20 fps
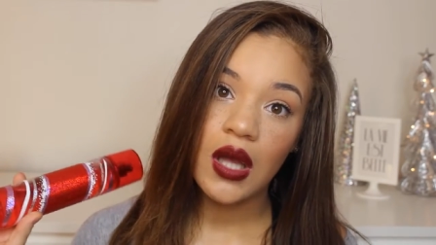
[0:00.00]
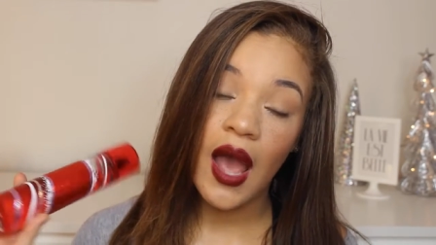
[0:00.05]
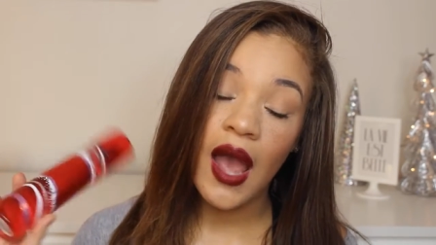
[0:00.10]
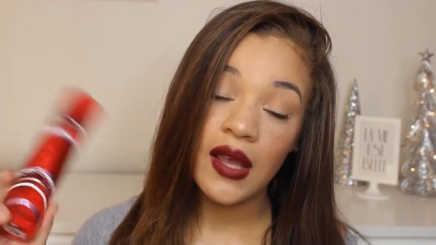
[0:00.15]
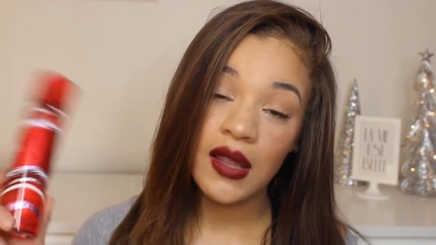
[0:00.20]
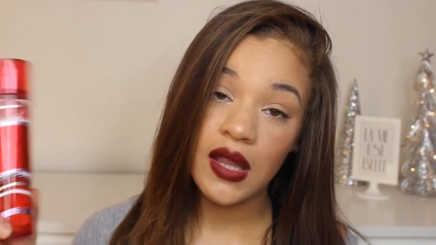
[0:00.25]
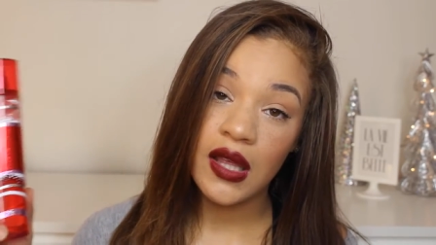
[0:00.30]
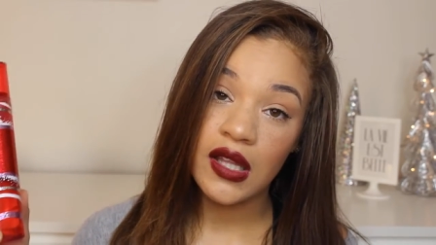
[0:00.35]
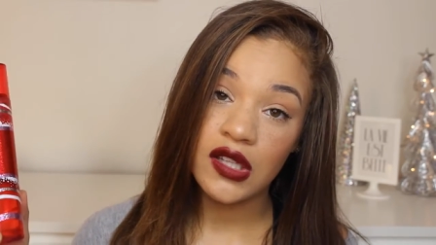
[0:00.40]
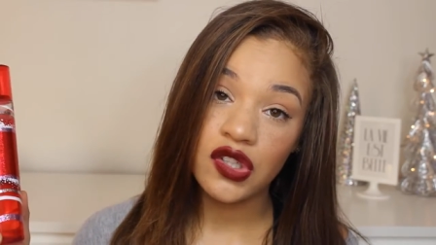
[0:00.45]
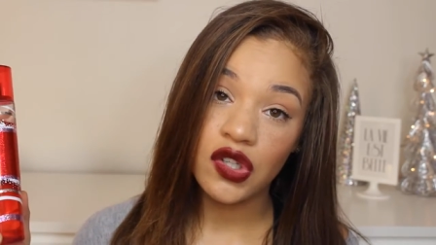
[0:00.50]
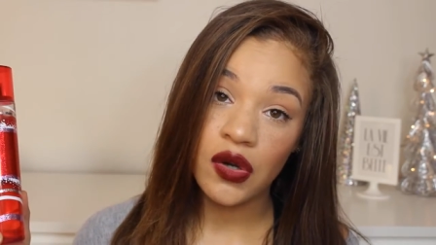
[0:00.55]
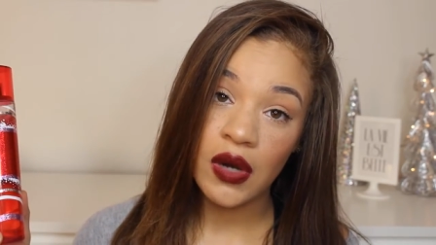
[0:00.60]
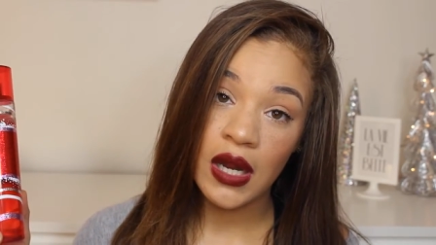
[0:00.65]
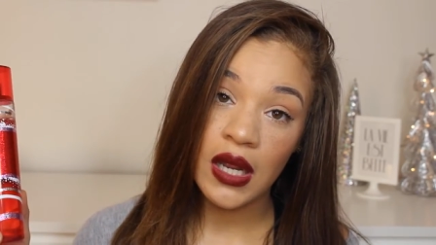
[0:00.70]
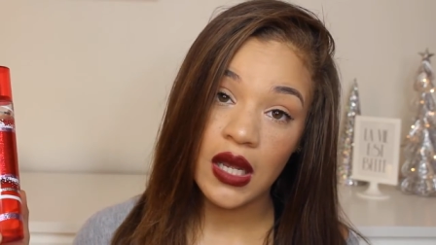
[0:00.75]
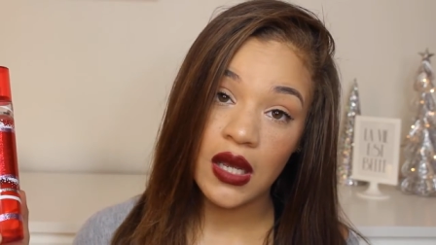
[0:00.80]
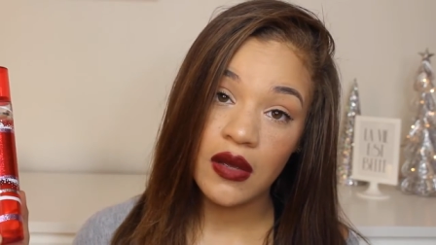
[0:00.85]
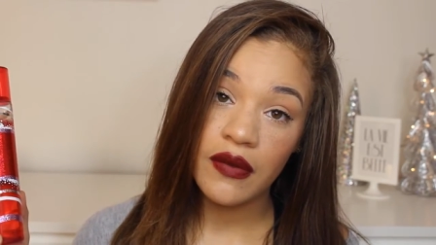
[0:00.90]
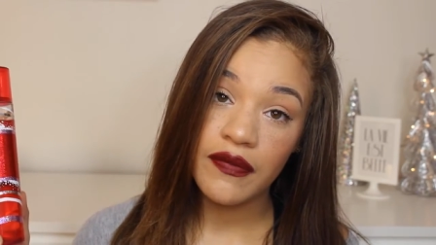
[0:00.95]
I think it's a
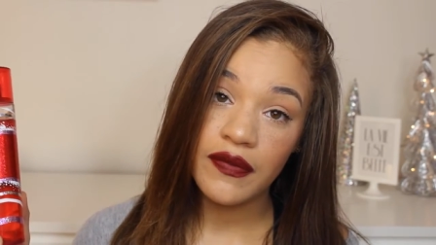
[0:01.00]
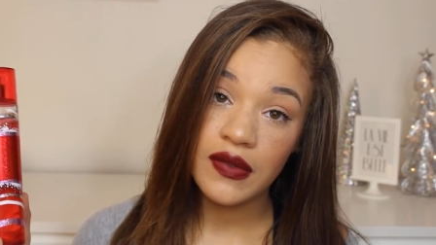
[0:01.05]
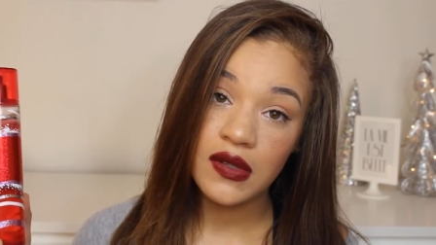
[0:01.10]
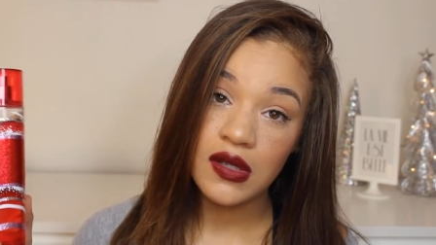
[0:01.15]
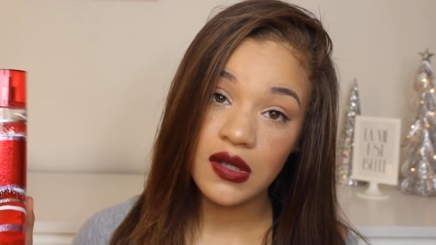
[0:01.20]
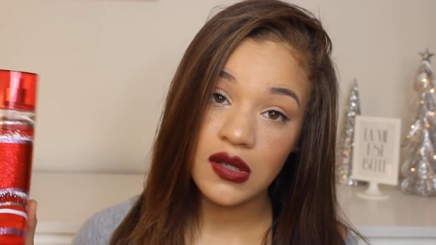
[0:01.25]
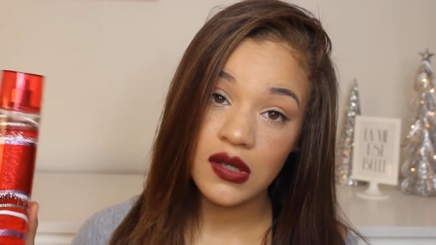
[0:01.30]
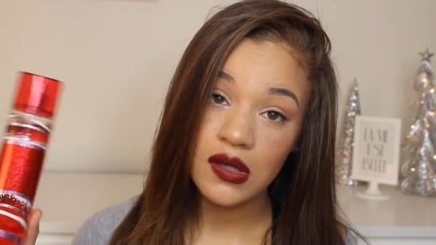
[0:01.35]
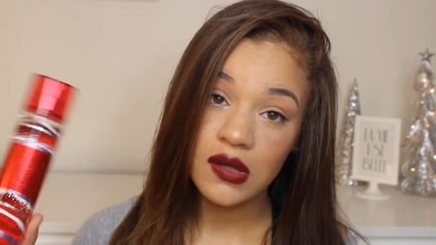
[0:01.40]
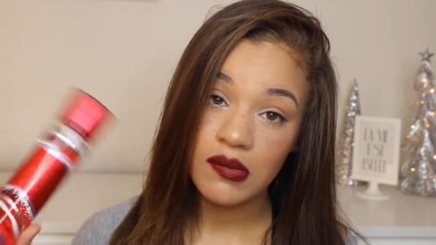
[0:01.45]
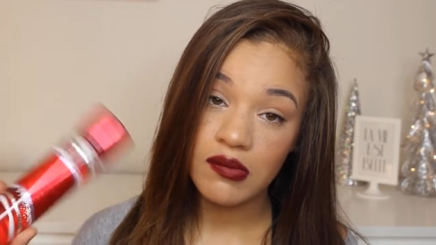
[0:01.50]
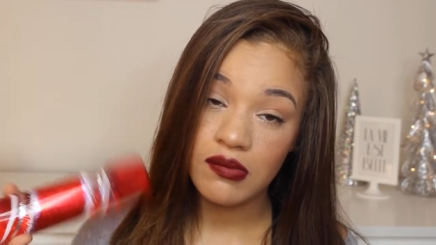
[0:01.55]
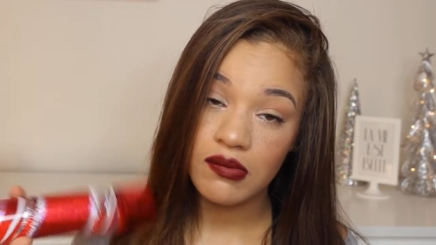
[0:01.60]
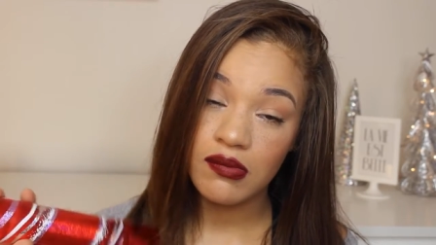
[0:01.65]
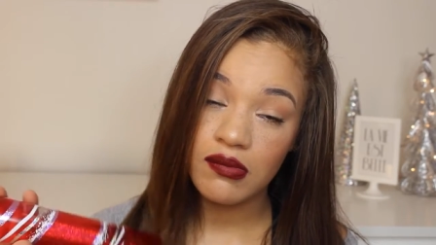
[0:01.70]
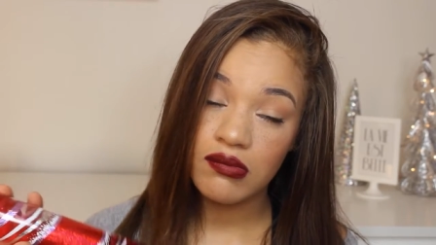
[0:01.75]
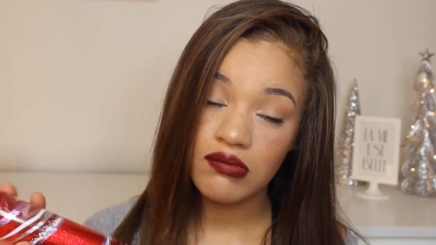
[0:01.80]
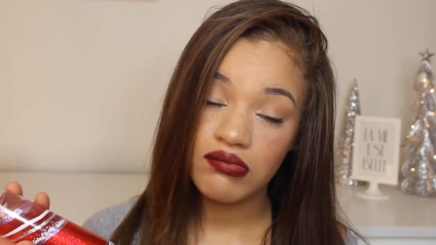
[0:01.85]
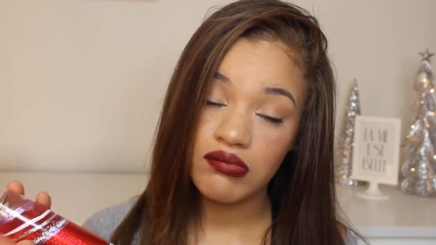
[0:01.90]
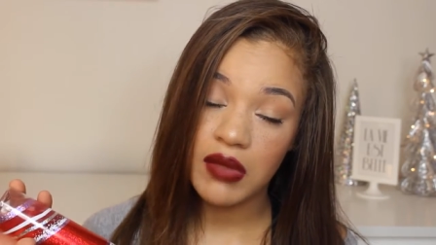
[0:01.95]
great gift.
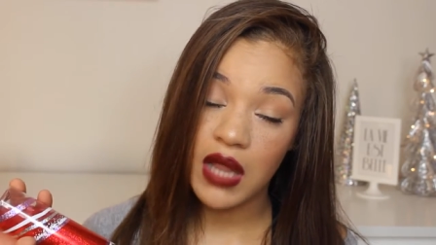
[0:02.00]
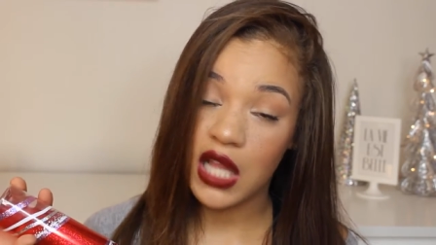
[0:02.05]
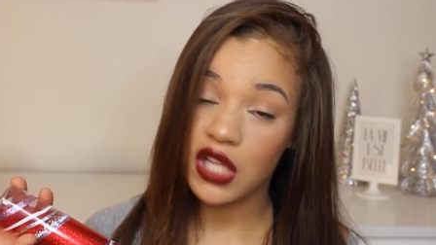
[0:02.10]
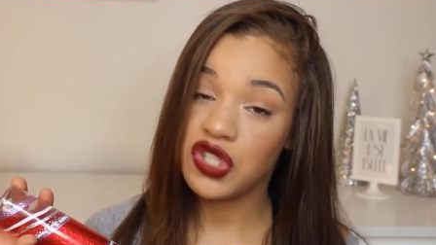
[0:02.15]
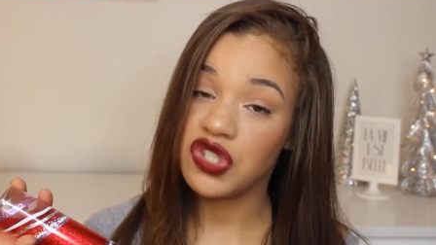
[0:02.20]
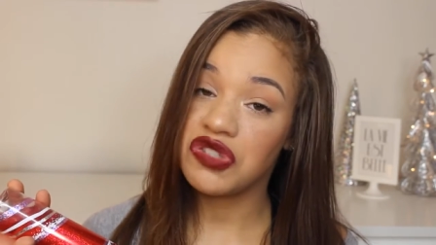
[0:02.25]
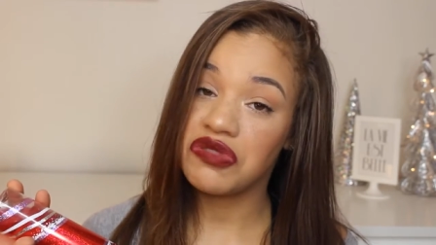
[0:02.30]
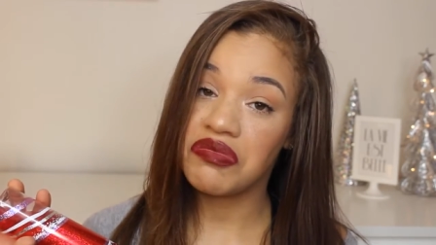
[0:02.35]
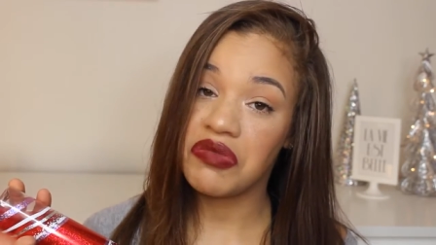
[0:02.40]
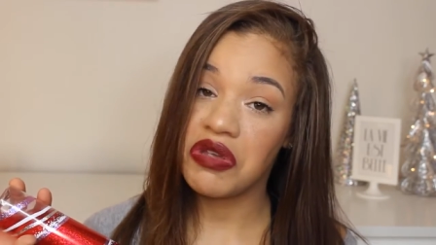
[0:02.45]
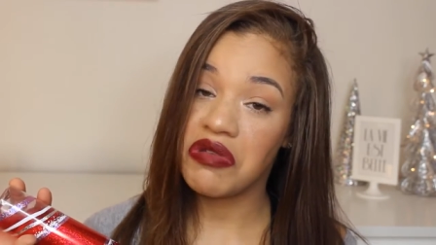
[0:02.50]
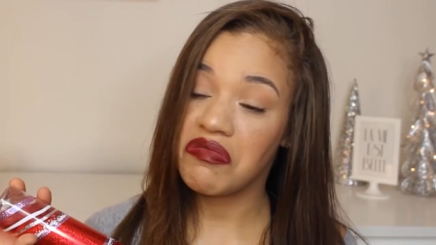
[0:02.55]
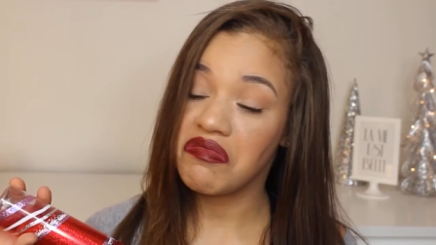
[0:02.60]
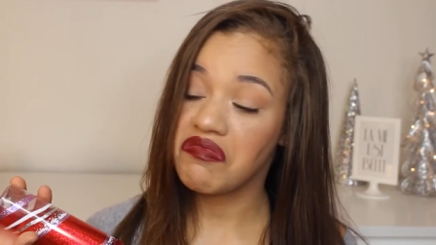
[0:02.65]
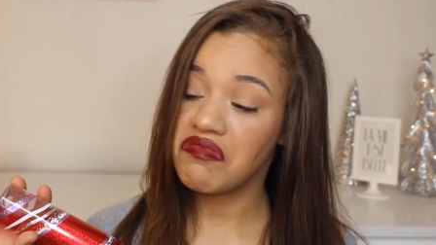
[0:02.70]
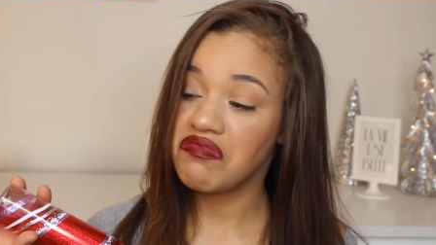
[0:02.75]
That's just me.